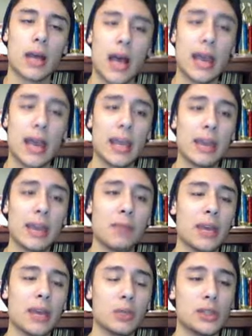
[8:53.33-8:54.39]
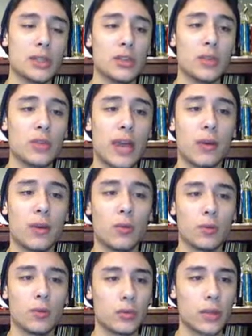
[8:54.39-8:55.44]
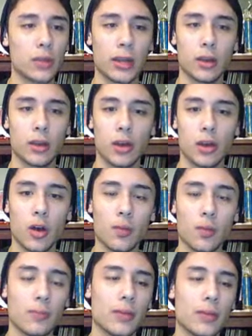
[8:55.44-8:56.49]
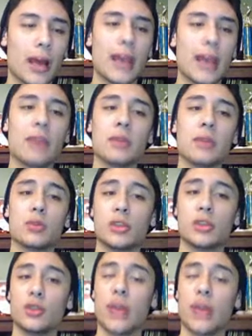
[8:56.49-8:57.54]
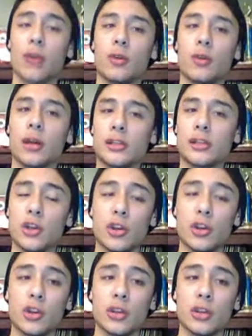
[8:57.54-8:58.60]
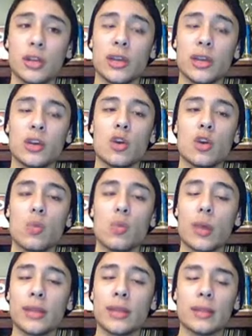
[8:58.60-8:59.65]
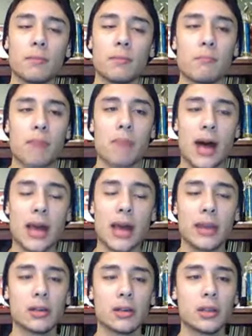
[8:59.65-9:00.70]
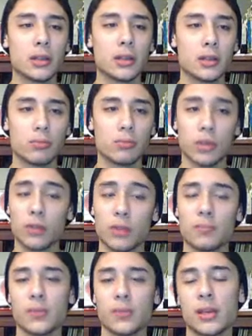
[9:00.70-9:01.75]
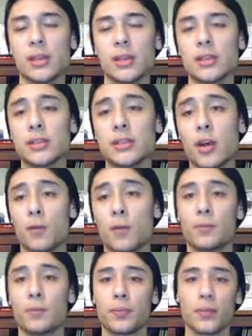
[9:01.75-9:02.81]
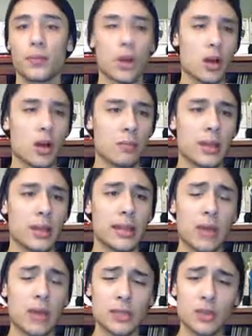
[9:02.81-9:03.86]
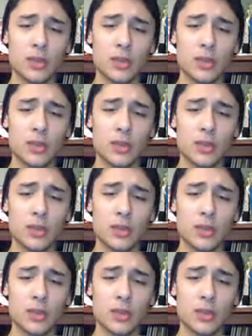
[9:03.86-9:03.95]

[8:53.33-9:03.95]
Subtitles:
I am able to do that, I am able to do that a turn early with my Breloom. So, that was a